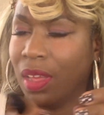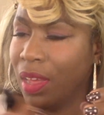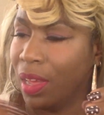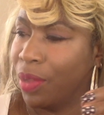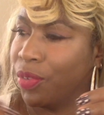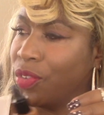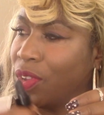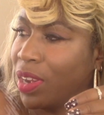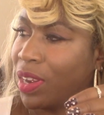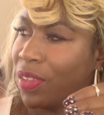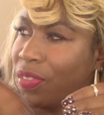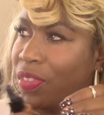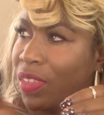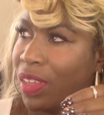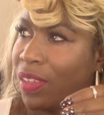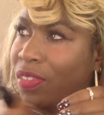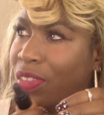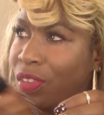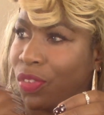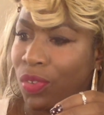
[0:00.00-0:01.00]
I'm trying to
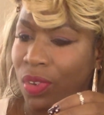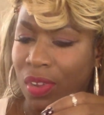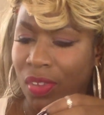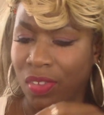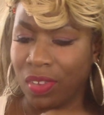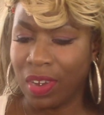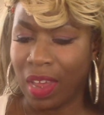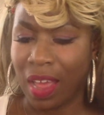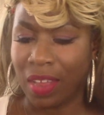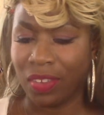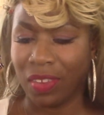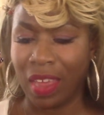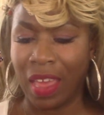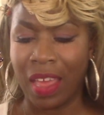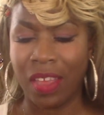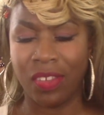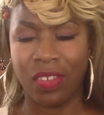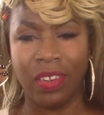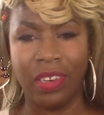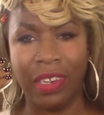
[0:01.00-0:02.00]
think. This one is not
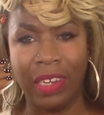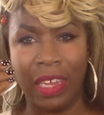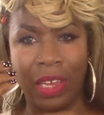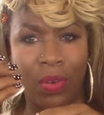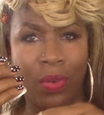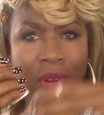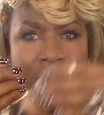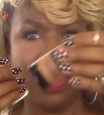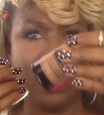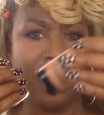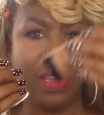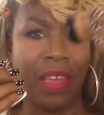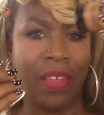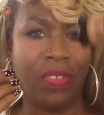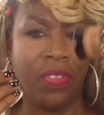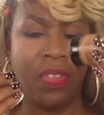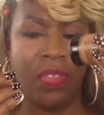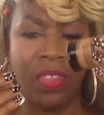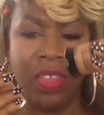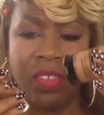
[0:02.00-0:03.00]
as liquidy
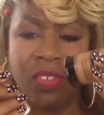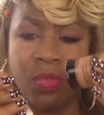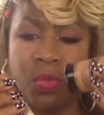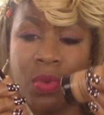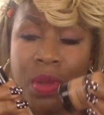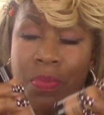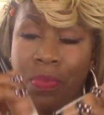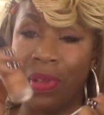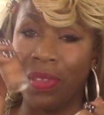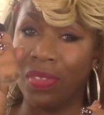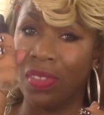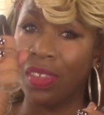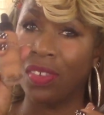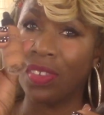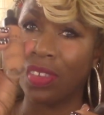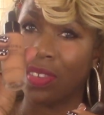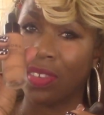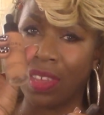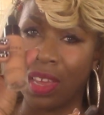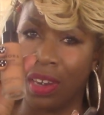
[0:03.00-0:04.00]
as this one, but
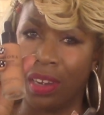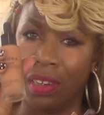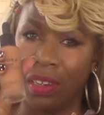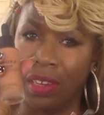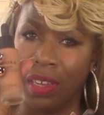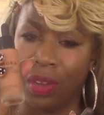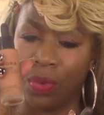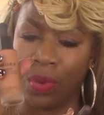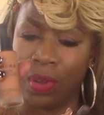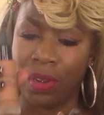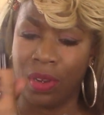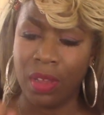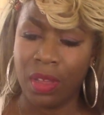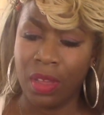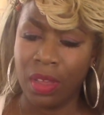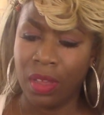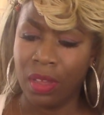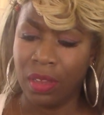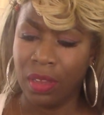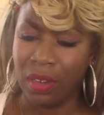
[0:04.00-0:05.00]
this is kind of
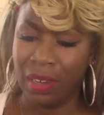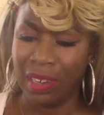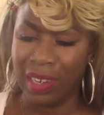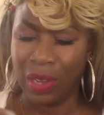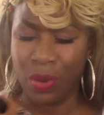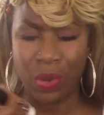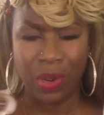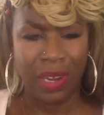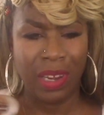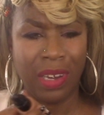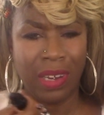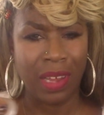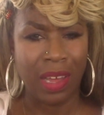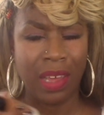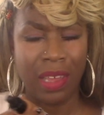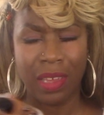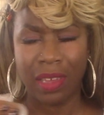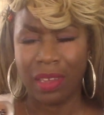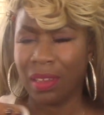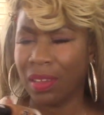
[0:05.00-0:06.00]
liquidy
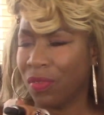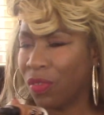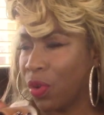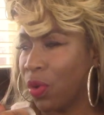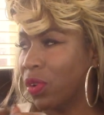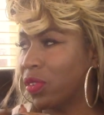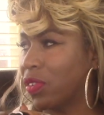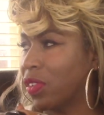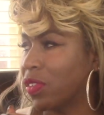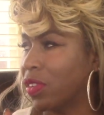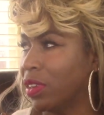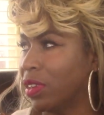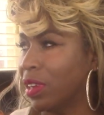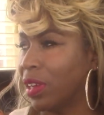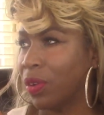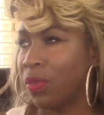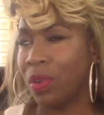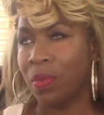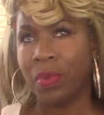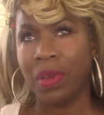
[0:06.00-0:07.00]
like. Of course, it's a
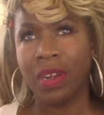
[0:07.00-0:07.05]
liquid, but